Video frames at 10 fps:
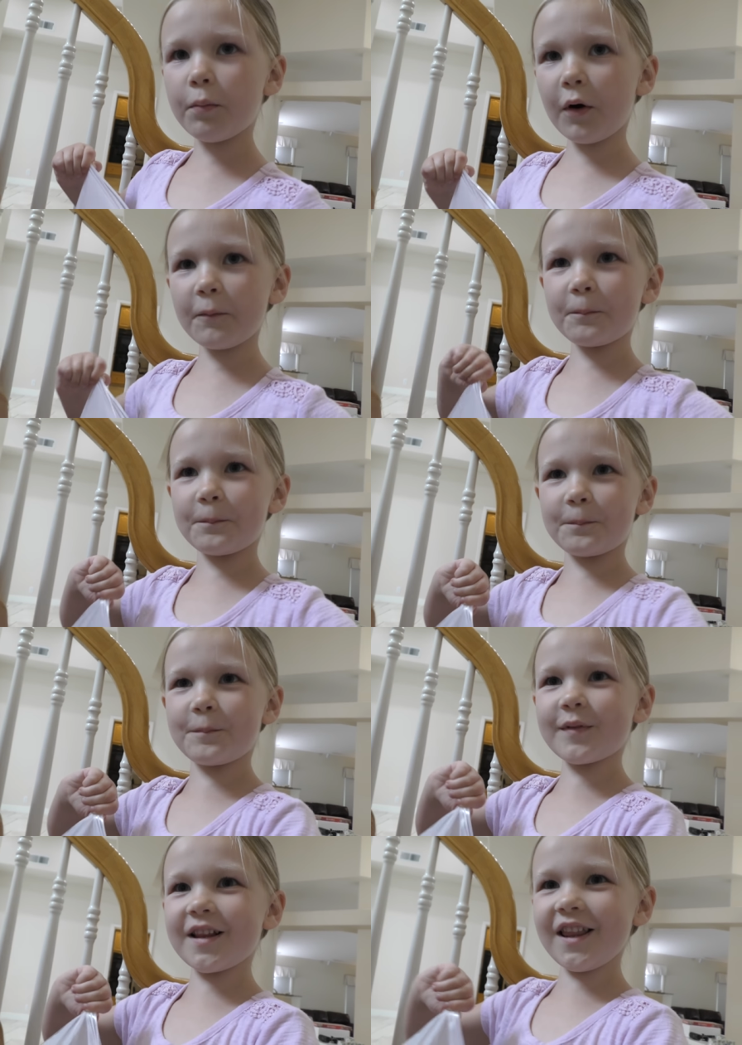Burp
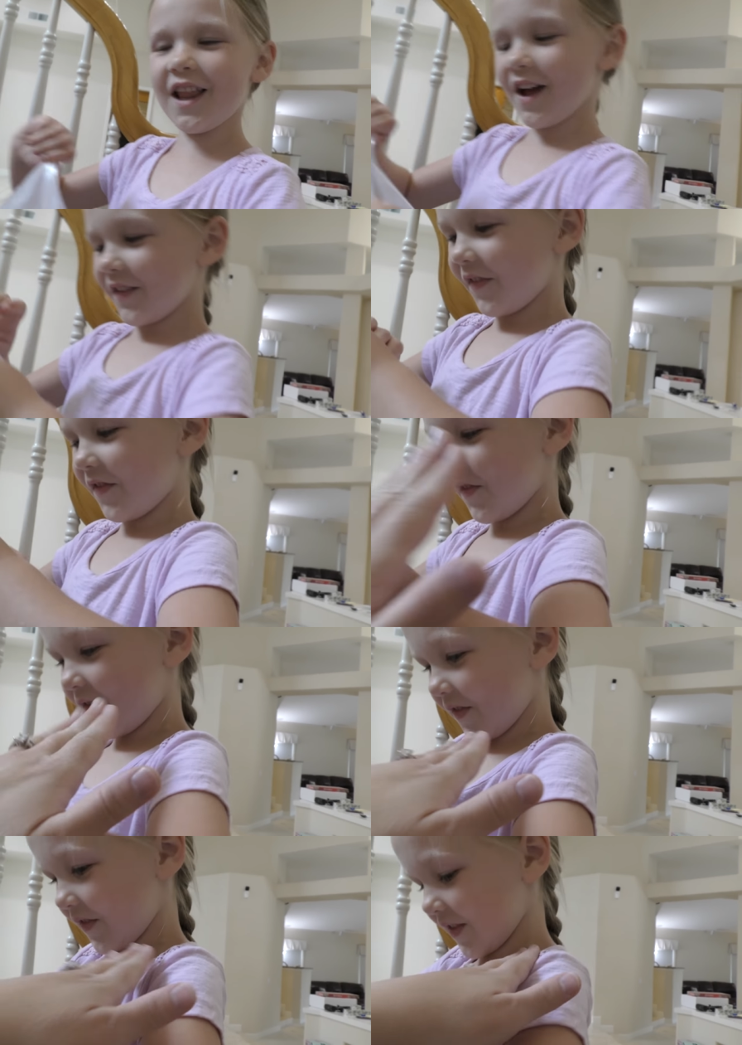Water. Yeah, so you
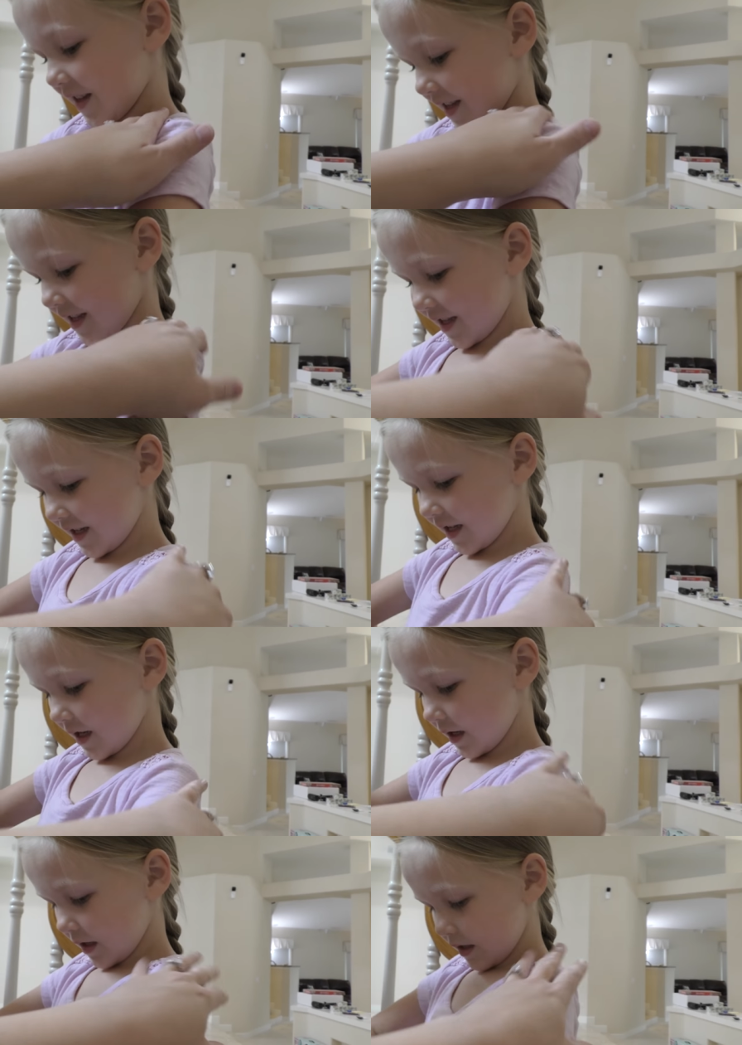lay it over your
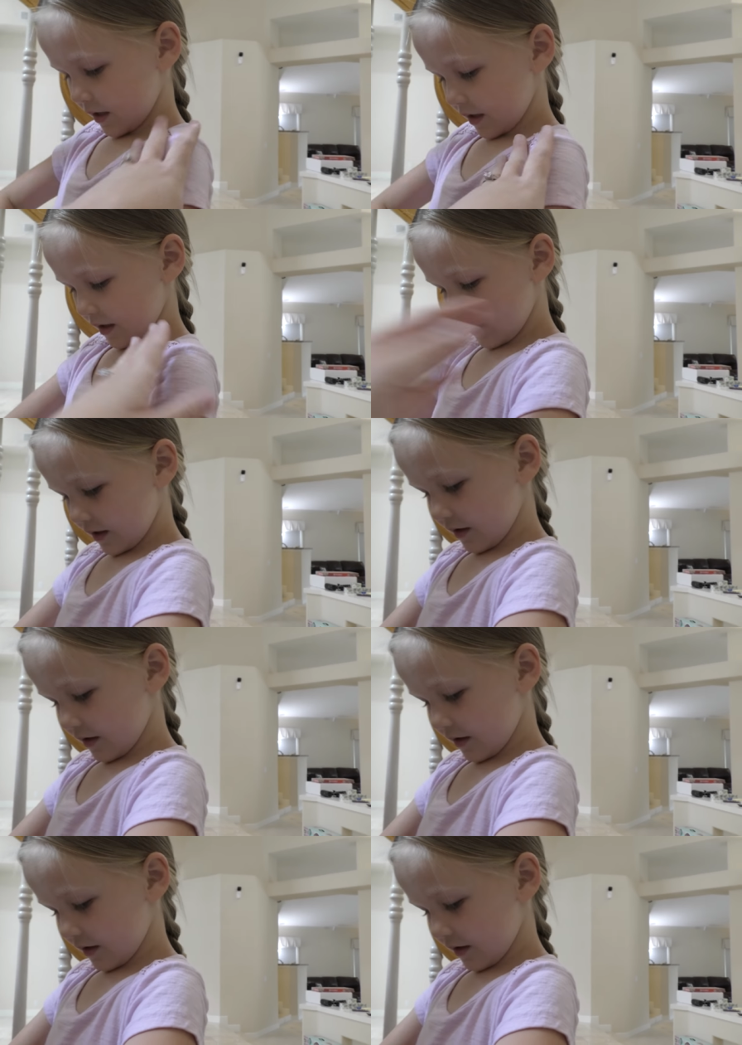shoulder, and then